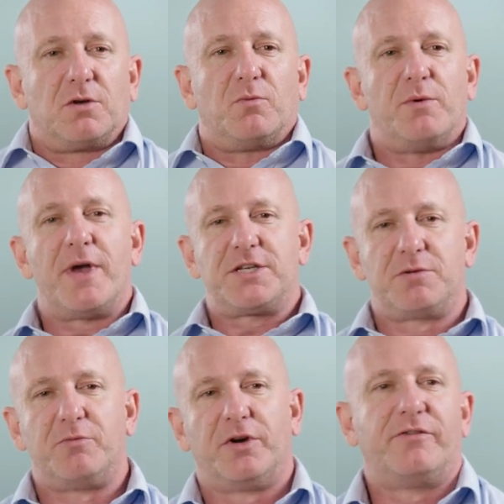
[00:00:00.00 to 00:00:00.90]
we
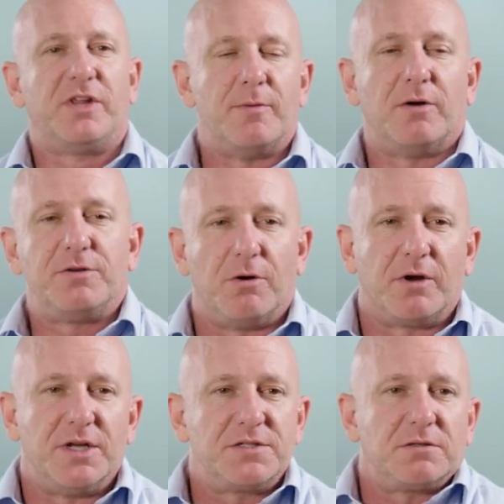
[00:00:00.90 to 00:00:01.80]
mentioned briefly about
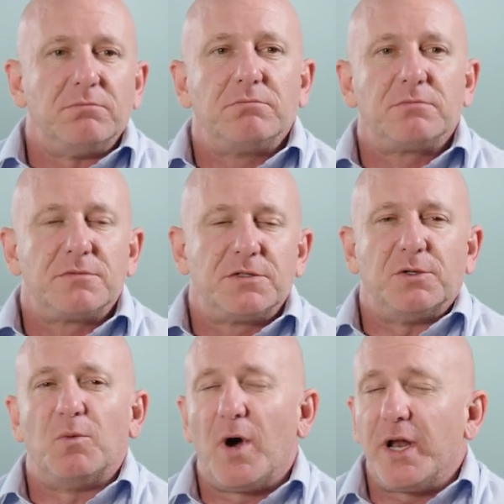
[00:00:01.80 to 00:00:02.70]
tokenism. So
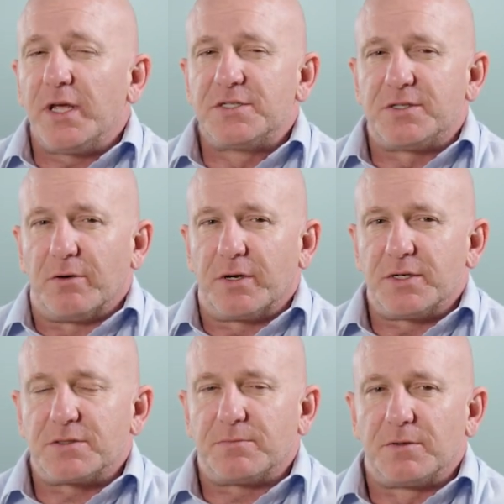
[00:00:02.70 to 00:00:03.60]
what is
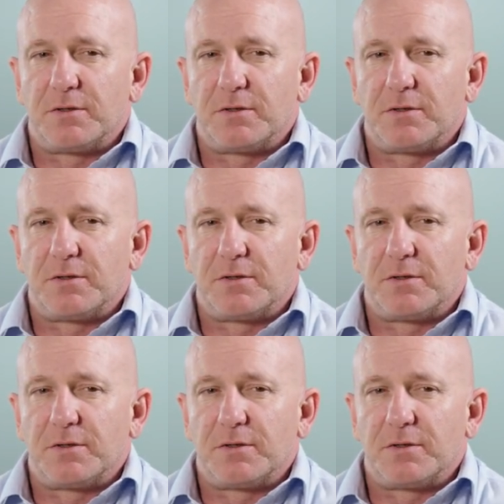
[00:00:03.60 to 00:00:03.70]
tokenism?